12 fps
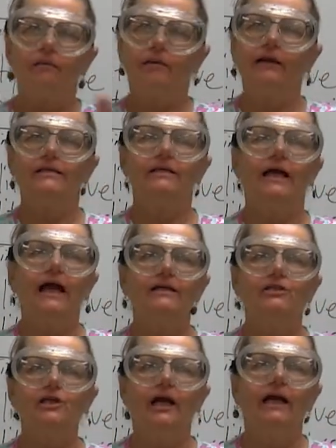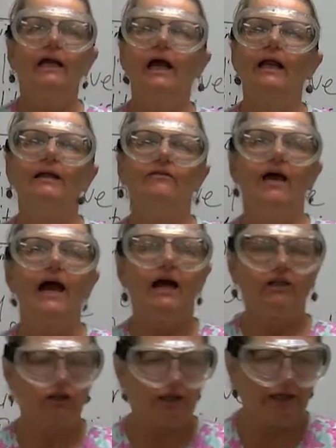but it's a gas giant, and it's
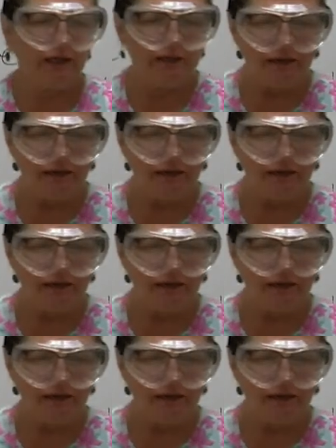actually,